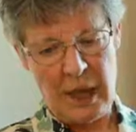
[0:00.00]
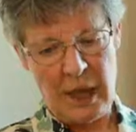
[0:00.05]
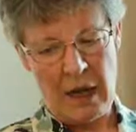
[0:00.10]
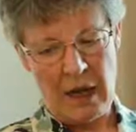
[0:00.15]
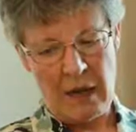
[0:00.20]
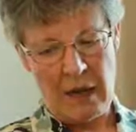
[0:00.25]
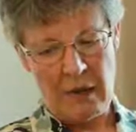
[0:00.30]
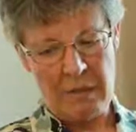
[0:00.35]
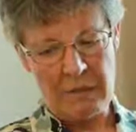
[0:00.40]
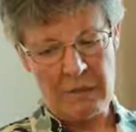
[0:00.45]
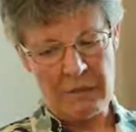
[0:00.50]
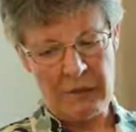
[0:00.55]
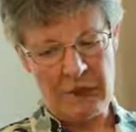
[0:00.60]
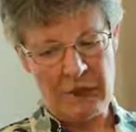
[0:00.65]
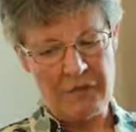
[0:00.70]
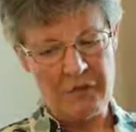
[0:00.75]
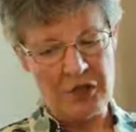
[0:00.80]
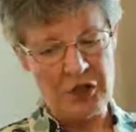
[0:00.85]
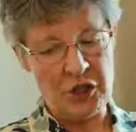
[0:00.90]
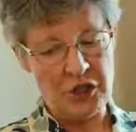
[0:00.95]

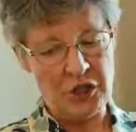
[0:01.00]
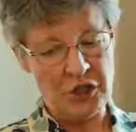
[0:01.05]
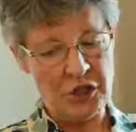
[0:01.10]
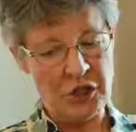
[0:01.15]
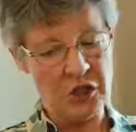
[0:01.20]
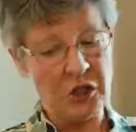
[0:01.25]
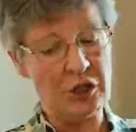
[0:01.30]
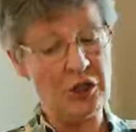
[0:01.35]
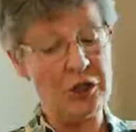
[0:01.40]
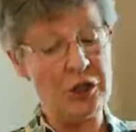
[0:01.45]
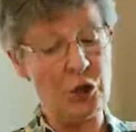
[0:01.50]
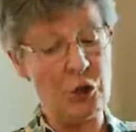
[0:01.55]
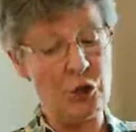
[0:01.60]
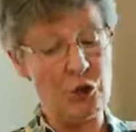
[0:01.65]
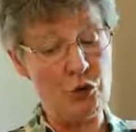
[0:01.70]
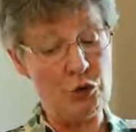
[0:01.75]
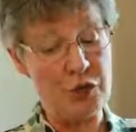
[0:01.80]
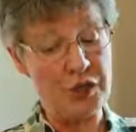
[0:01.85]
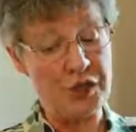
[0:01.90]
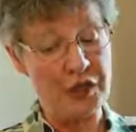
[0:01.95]
They've just
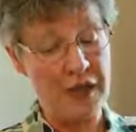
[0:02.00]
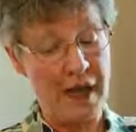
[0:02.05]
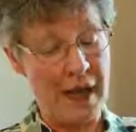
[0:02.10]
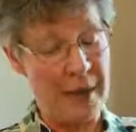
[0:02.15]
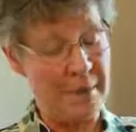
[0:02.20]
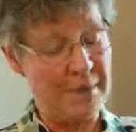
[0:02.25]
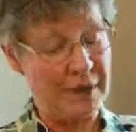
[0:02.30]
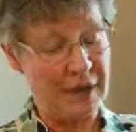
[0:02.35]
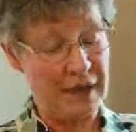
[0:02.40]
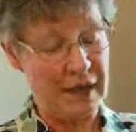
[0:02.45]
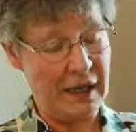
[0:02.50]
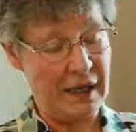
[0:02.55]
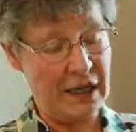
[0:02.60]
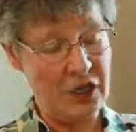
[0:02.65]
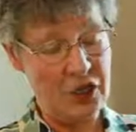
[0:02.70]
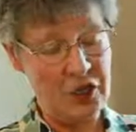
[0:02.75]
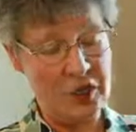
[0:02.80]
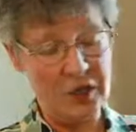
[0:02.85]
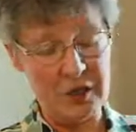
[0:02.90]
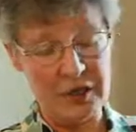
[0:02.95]
closed
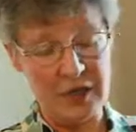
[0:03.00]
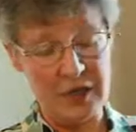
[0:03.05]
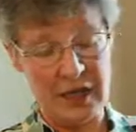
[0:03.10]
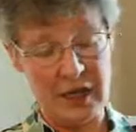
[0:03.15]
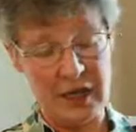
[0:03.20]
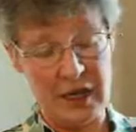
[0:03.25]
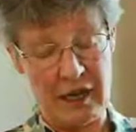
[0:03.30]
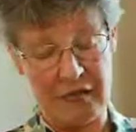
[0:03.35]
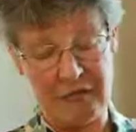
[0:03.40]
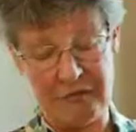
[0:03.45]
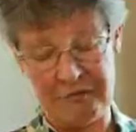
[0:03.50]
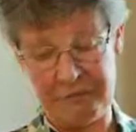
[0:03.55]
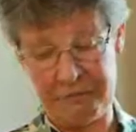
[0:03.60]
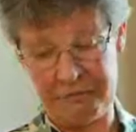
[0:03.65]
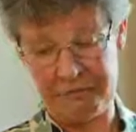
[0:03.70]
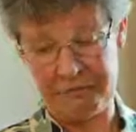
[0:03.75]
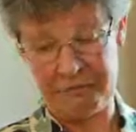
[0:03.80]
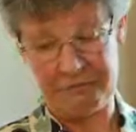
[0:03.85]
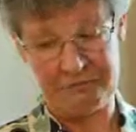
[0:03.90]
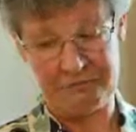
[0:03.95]
applications. They have
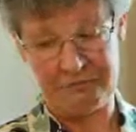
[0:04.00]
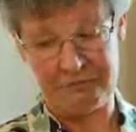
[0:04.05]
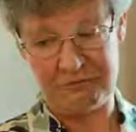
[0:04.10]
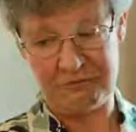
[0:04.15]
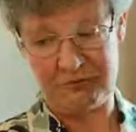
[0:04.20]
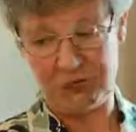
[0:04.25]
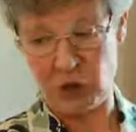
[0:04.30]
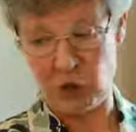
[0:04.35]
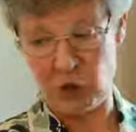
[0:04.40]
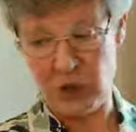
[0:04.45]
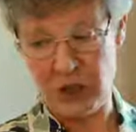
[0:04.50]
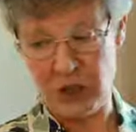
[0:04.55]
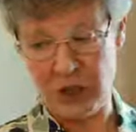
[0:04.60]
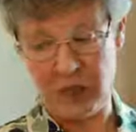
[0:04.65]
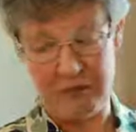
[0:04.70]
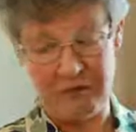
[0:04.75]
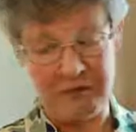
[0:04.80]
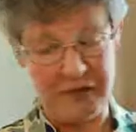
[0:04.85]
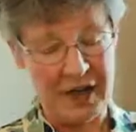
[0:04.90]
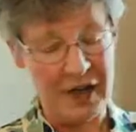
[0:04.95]

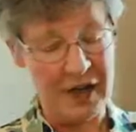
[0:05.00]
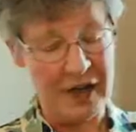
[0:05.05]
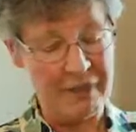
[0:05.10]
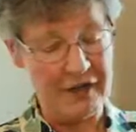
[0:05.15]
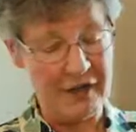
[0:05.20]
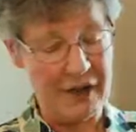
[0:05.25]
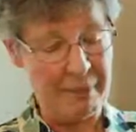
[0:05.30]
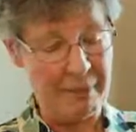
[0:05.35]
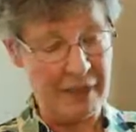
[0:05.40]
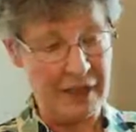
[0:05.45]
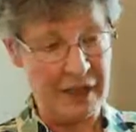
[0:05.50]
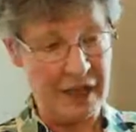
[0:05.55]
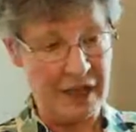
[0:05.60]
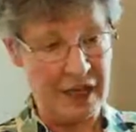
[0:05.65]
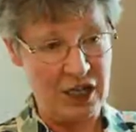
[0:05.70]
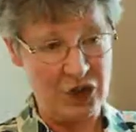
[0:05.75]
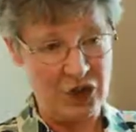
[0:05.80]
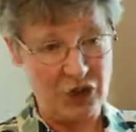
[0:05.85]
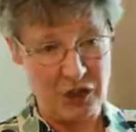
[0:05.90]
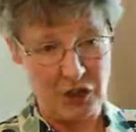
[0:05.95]
45
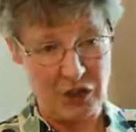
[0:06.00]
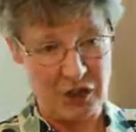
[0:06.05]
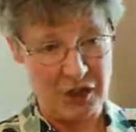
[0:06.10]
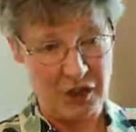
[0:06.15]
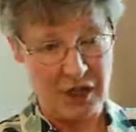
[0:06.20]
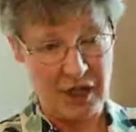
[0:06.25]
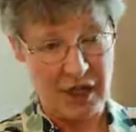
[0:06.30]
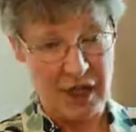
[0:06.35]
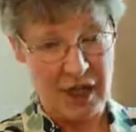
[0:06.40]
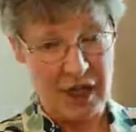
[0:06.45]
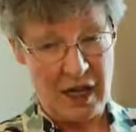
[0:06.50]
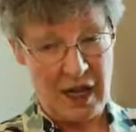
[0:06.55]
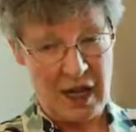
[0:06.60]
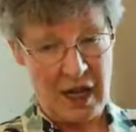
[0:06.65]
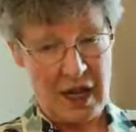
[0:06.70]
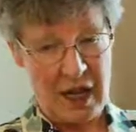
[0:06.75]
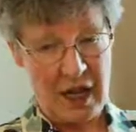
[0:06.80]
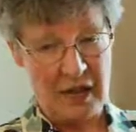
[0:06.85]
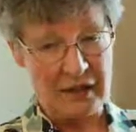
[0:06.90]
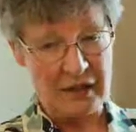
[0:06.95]
applications,
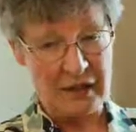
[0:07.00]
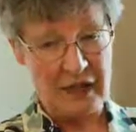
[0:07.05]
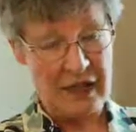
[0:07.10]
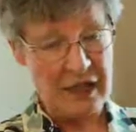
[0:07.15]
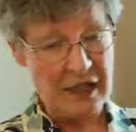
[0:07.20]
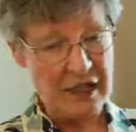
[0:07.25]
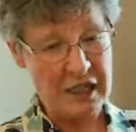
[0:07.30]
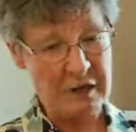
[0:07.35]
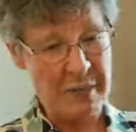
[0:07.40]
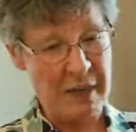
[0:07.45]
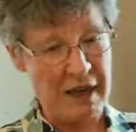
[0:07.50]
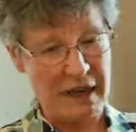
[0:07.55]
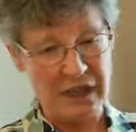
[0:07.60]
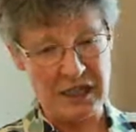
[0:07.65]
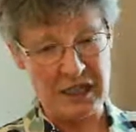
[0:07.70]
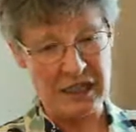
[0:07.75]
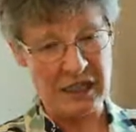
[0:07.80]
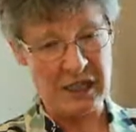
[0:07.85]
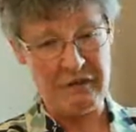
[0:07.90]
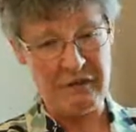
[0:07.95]
and they
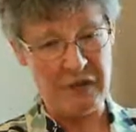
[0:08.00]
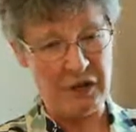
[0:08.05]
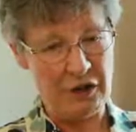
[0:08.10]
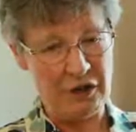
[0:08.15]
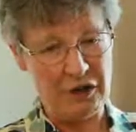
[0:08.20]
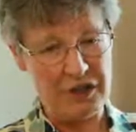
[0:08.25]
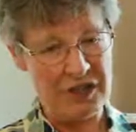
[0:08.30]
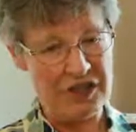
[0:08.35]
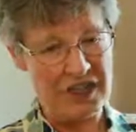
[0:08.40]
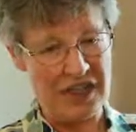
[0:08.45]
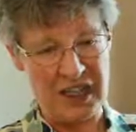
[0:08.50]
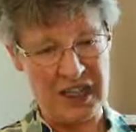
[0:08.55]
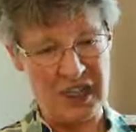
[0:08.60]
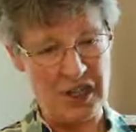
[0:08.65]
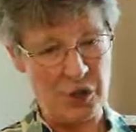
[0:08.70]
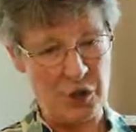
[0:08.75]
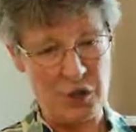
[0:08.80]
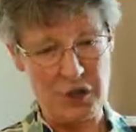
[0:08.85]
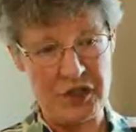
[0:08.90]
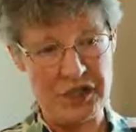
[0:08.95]
expect to give out
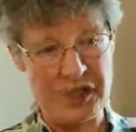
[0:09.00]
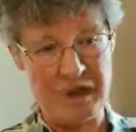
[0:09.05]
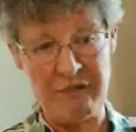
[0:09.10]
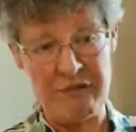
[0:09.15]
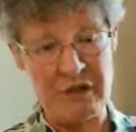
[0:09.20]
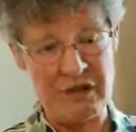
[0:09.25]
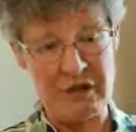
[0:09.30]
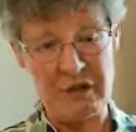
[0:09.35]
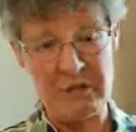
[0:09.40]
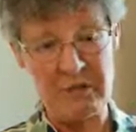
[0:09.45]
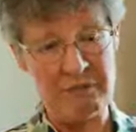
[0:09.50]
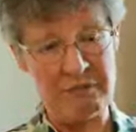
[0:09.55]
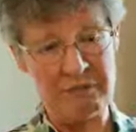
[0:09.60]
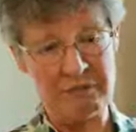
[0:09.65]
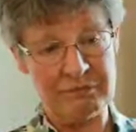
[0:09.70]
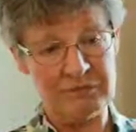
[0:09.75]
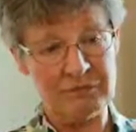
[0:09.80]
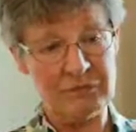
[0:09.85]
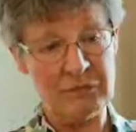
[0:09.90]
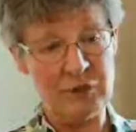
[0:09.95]
6 or 7
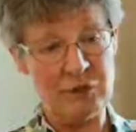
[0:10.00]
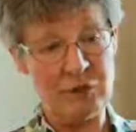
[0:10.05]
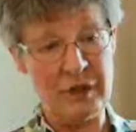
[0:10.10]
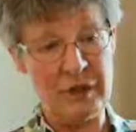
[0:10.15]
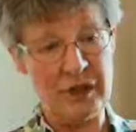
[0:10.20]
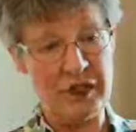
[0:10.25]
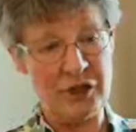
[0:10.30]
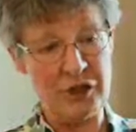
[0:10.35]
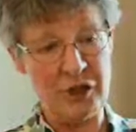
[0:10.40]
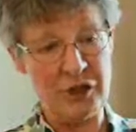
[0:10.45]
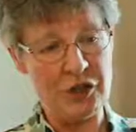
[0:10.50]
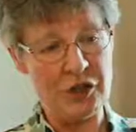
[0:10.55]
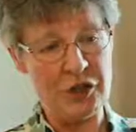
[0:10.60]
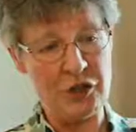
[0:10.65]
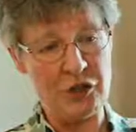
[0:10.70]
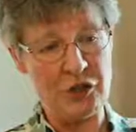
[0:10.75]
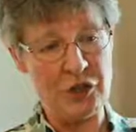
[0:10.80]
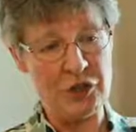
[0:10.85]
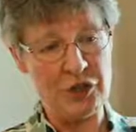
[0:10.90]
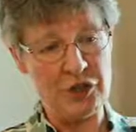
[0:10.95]
research
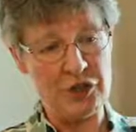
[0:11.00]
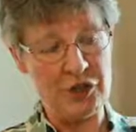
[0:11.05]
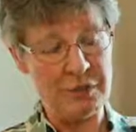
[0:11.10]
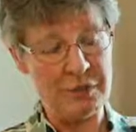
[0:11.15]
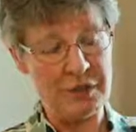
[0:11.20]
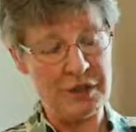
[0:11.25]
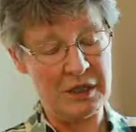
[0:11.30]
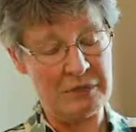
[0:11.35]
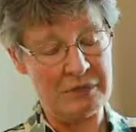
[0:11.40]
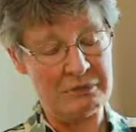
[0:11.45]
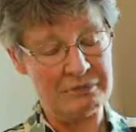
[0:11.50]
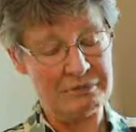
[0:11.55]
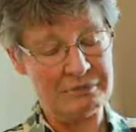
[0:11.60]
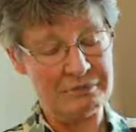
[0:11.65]
studentships.